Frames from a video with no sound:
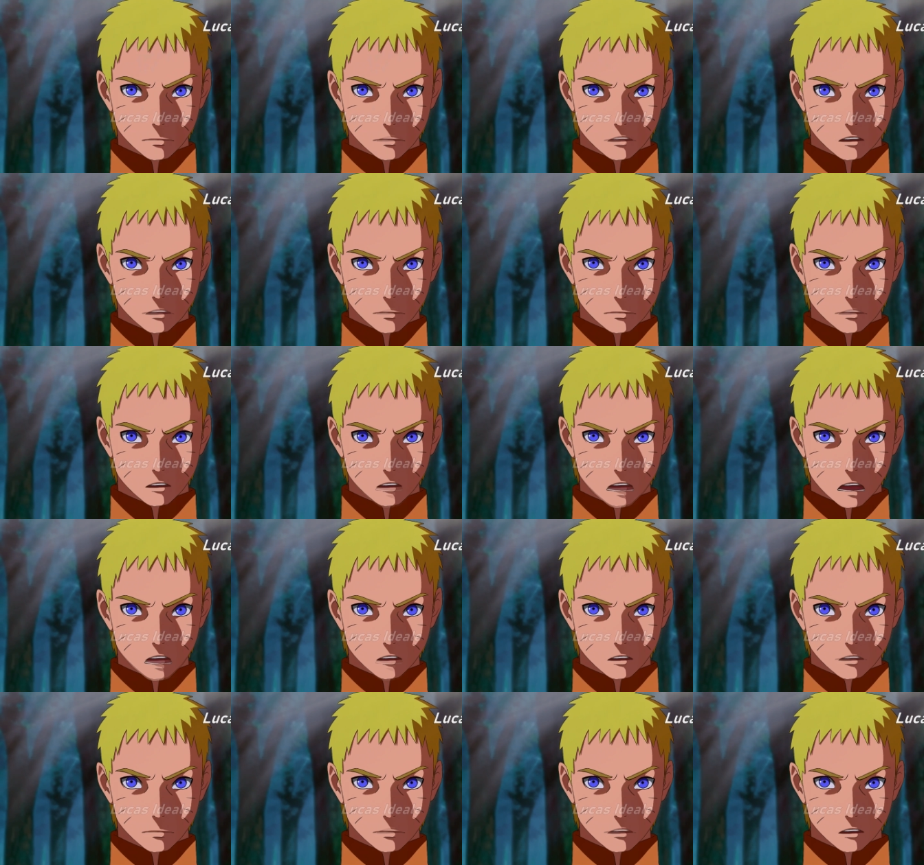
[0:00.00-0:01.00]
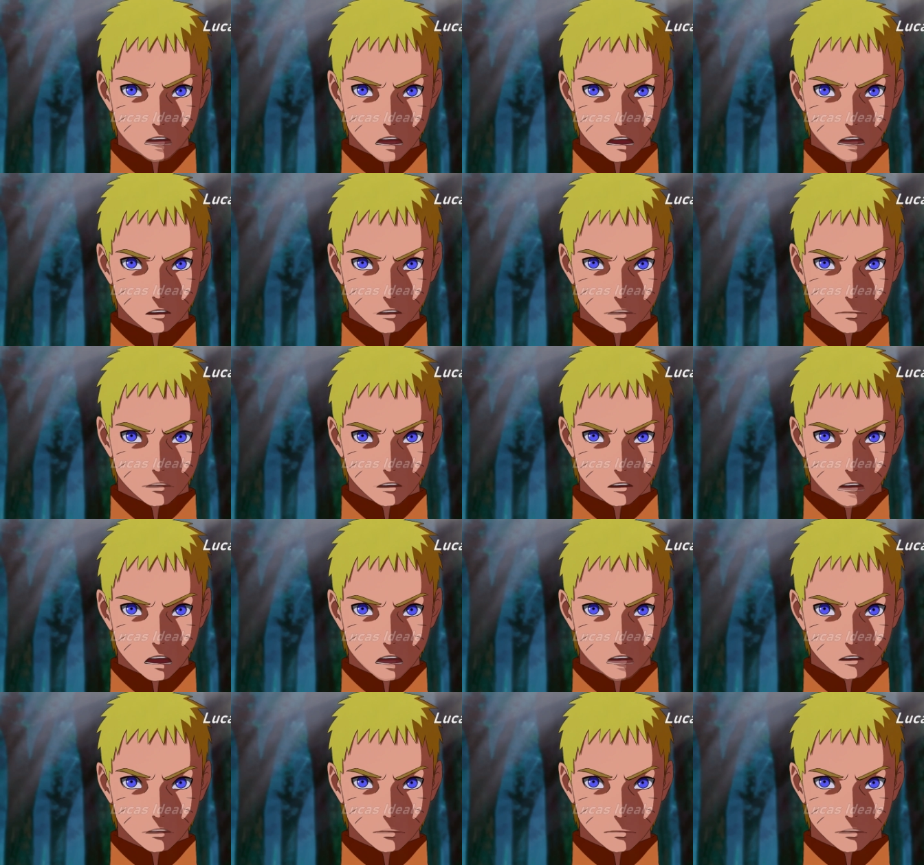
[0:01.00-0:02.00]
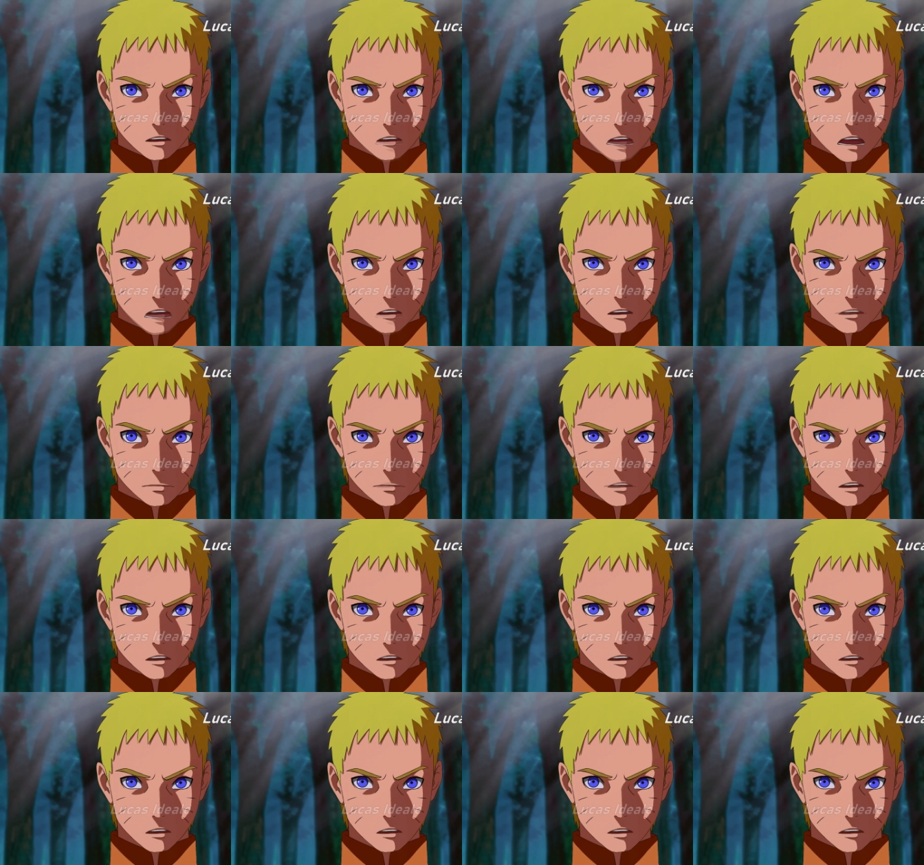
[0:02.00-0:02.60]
Asuma? Shikamaru, did you hear